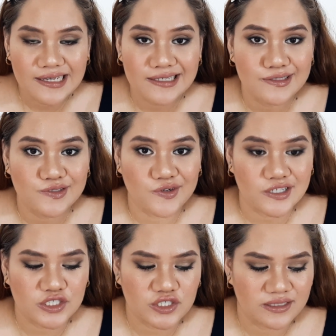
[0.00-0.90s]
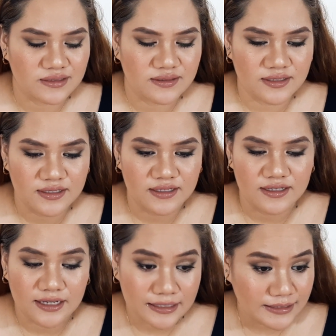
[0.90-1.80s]
instruction,
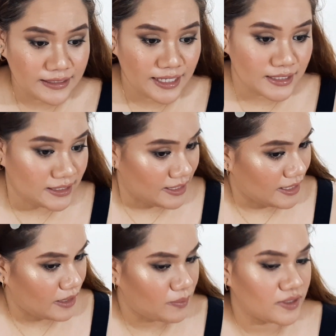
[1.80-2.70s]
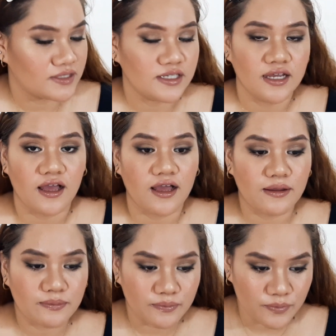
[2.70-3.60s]
did that today. But
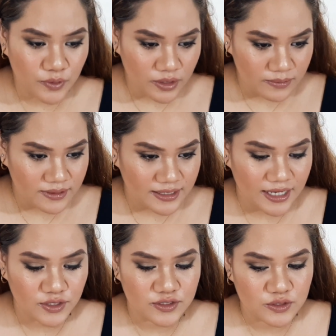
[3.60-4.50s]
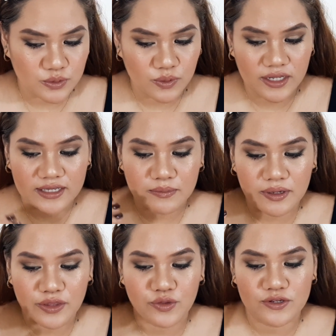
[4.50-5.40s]
normally I just do like my
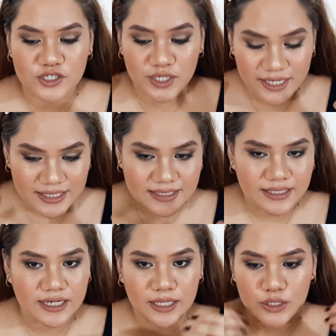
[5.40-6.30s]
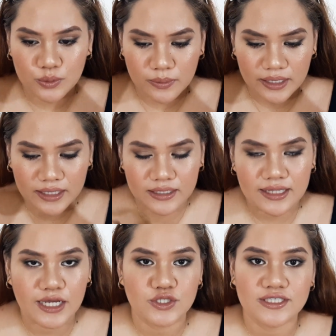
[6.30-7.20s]
3 shades and then I do my
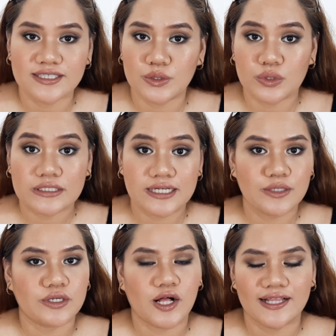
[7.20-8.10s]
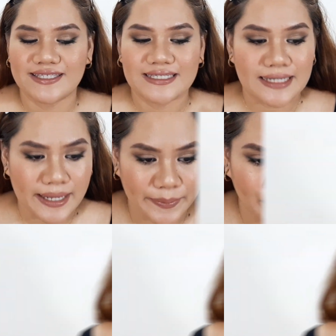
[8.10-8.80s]
lashes and we're done. We call it a day.